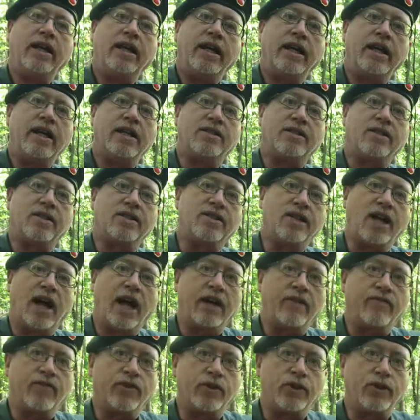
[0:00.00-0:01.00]
is
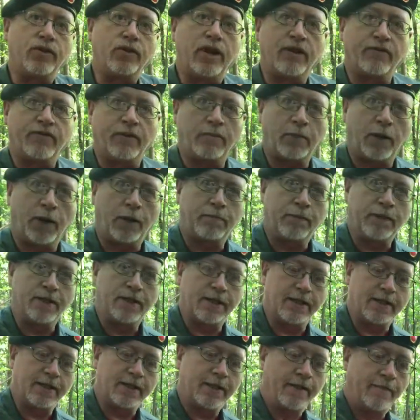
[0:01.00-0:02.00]
designed for 2 different
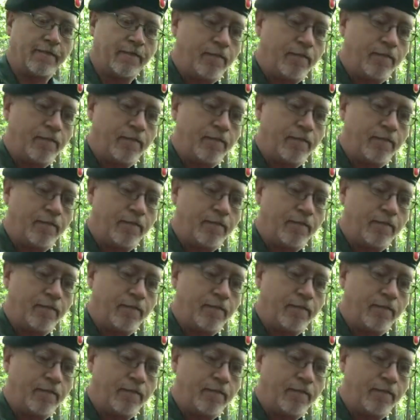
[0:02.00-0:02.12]
purposes.